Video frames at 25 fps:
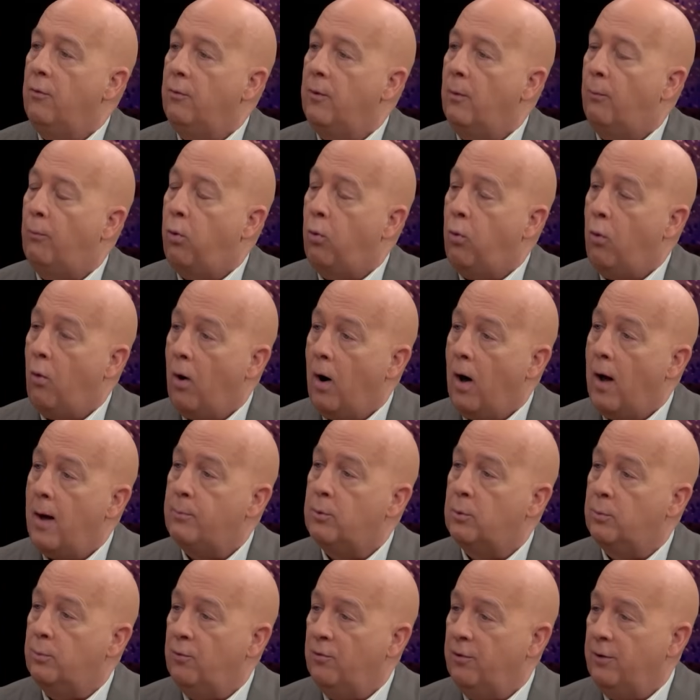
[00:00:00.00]

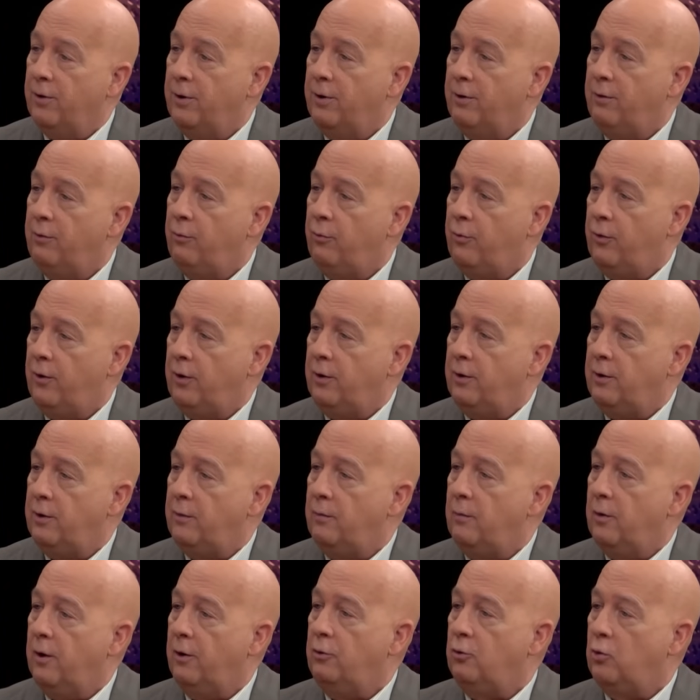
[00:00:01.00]
Probably
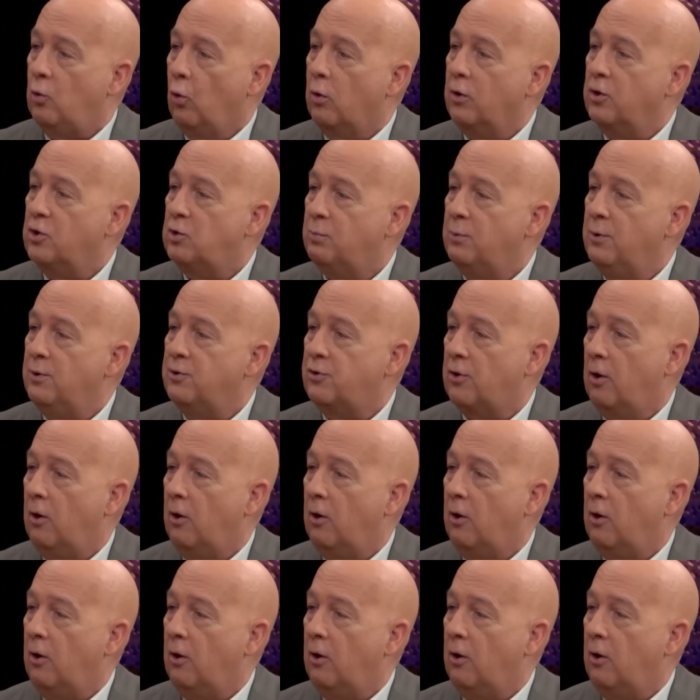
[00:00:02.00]
the endorsements